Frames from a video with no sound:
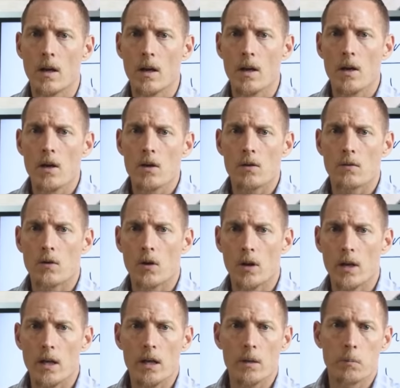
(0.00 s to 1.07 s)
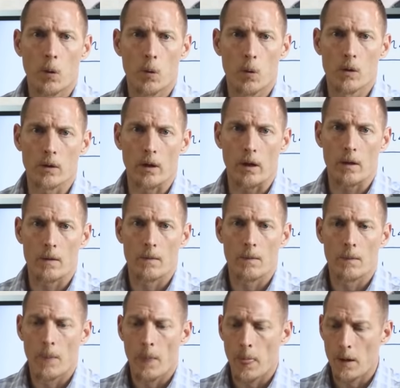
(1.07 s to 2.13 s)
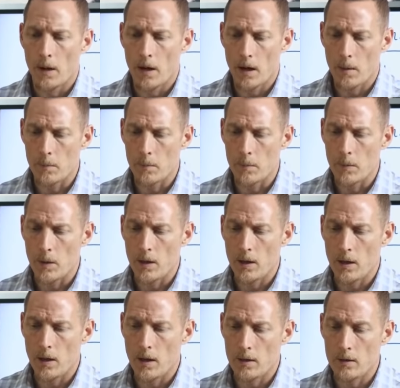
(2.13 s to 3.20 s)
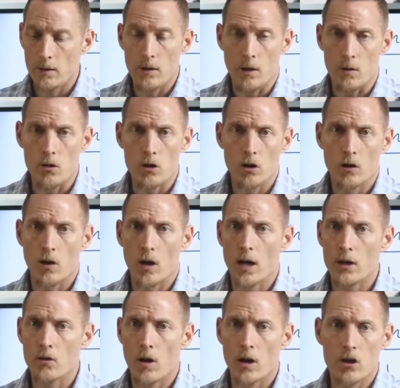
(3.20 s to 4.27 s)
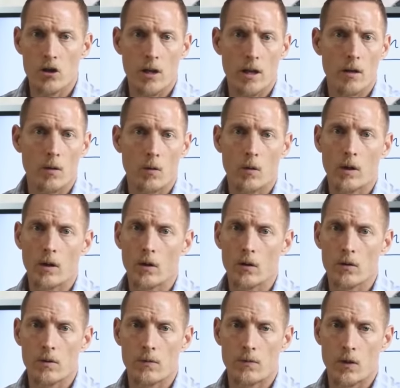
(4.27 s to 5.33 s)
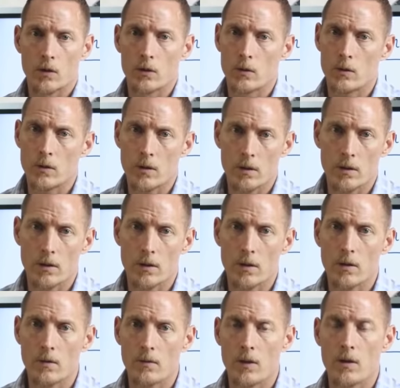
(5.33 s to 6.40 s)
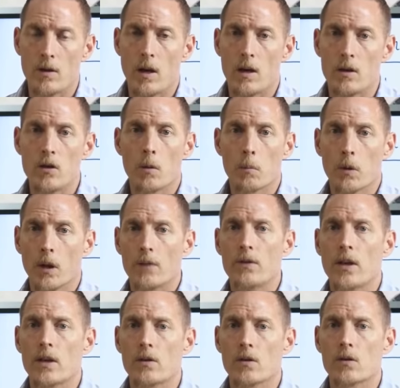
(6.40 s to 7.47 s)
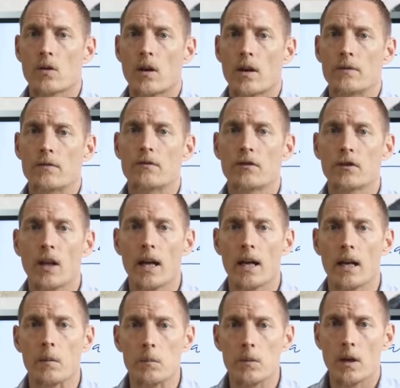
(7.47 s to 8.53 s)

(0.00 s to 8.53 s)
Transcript: So if you're eating poorly, um, a, a, you know, sugar hydrogenated oils, if you're gluten sensitive and, and your blood vessels are inflamed,